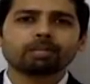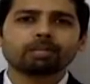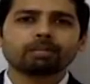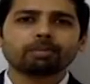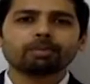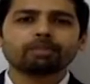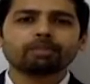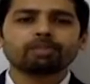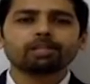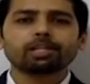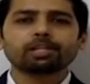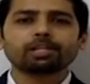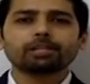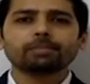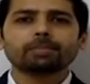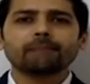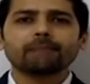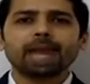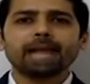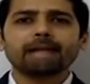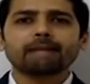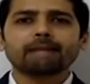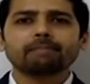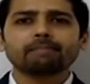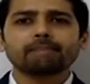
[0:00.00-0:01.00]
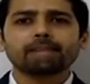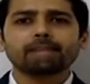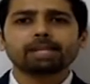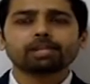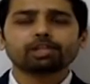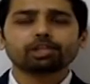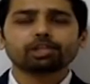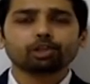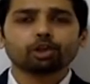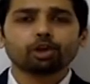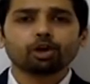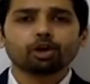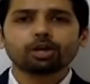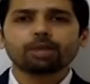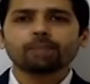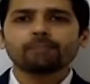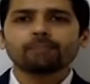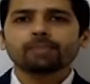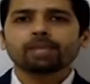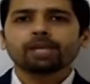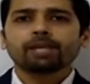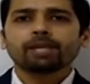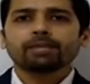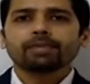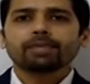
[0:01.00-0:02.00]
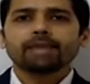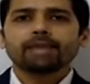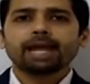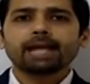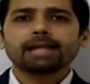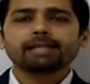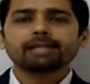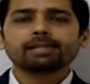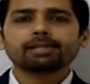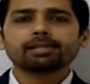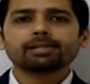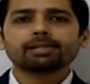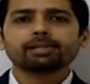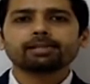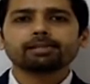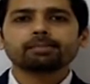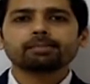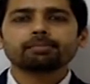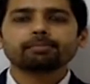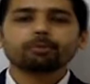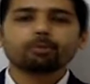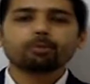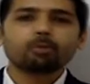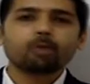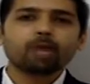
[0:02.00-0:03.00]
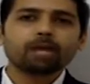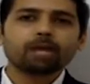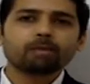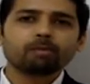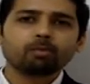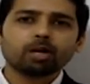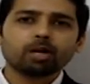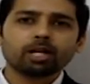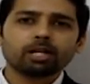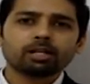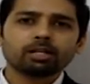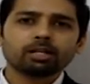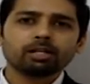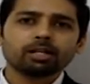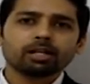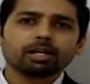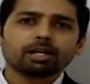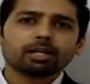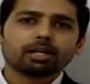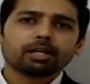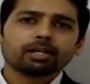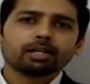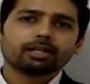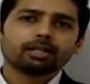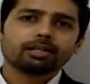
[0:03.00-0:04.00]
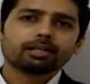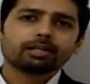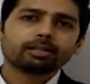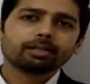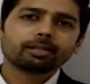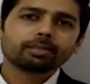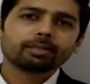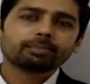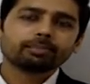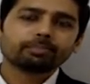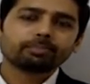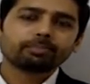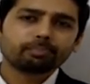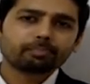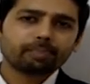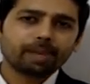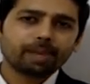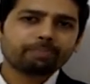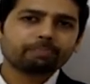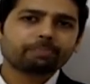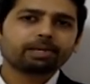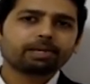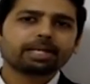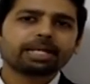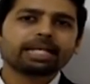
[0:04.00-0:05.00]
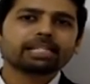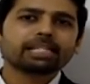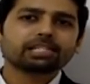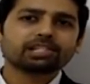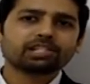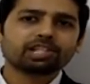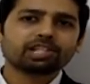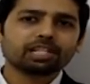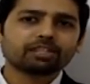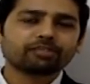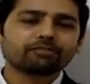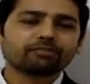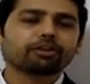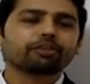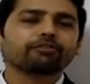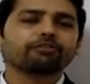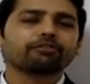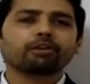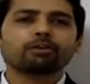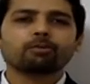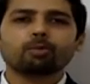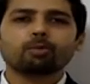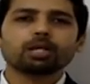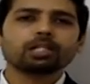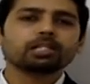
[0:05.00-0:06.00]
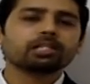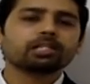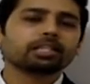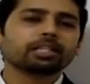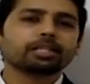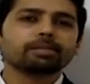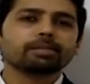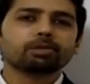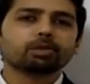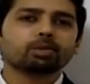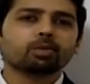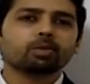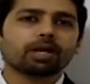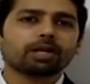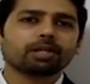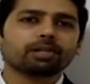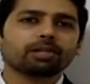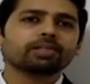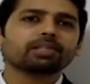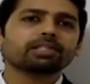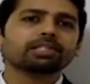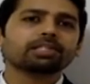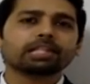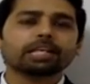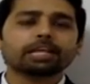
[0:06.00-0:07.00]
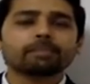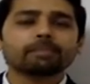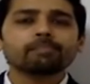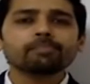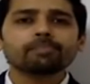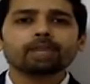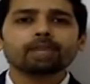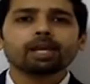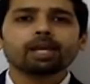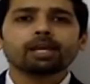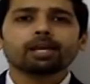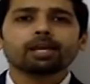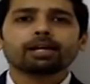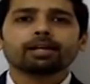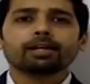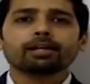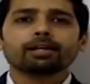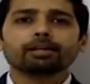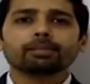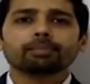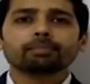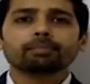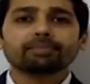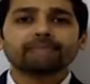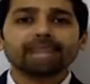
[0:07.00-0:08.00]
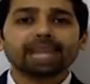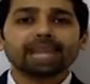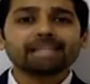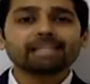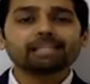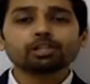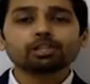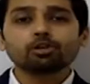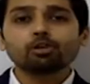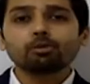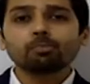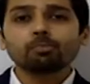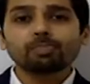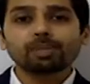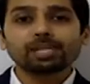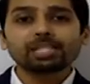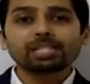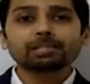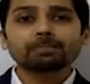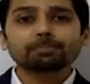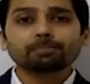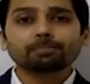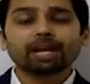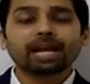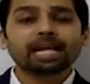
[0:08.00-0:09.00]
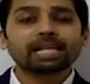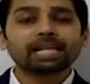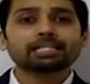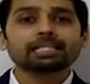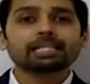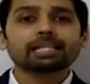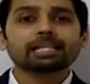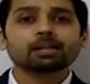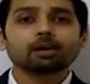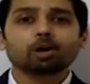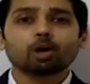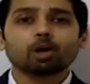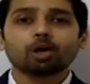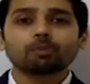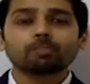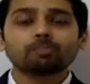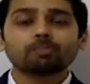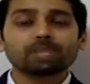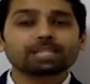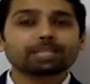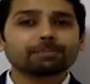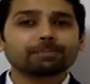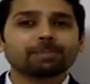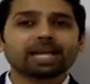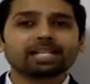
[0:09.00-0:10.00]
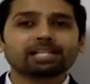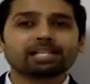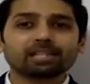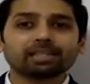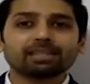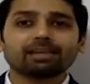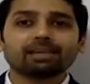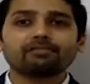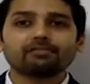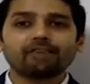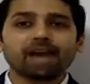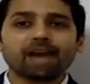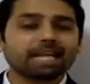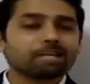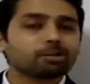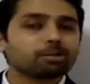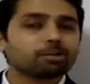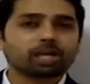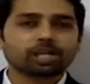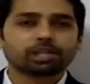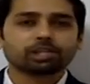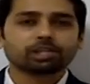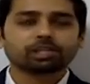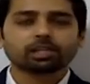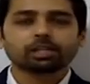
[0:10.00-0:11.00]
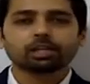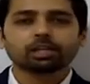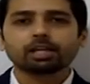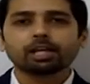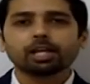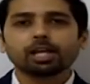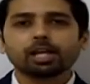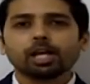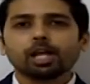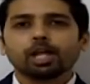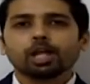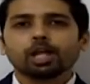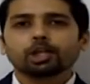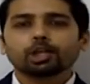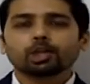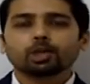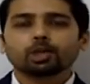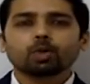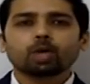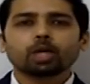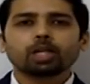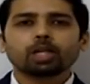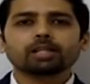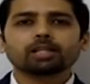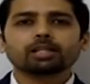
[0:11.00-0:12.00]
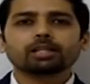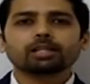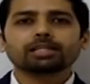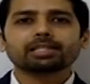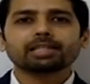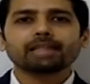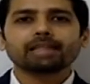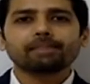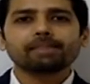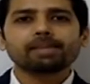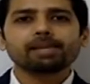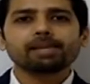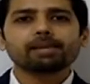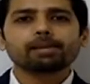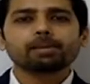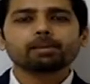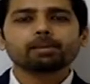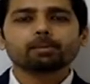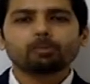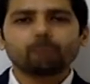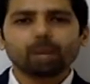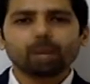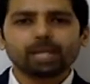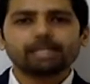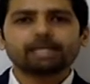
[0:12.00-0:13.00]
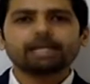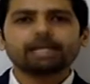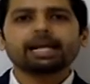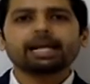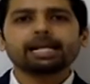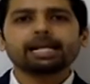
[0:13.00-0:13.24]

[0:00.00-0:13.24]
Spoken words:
a couple of years back made sure that when one paper gets transferred from one scheme to another scheme, there is no mispricing or mismatch in the valuation. So what SEBI went